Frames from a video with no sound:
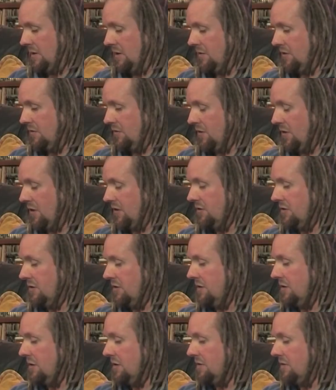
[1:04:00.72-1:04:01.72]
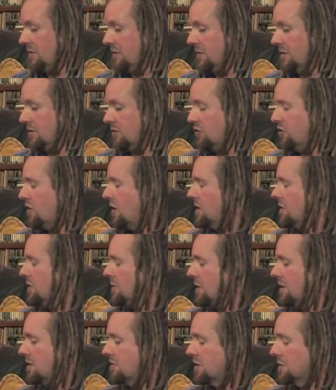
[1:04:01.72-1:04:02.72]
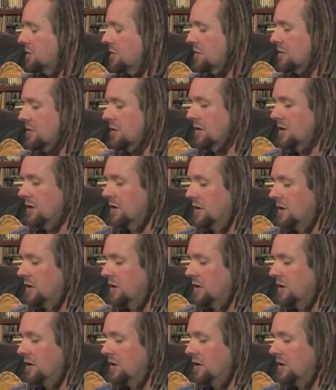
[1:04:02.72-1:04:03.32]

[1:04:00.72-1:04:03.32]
the device in a truck or wherever it was.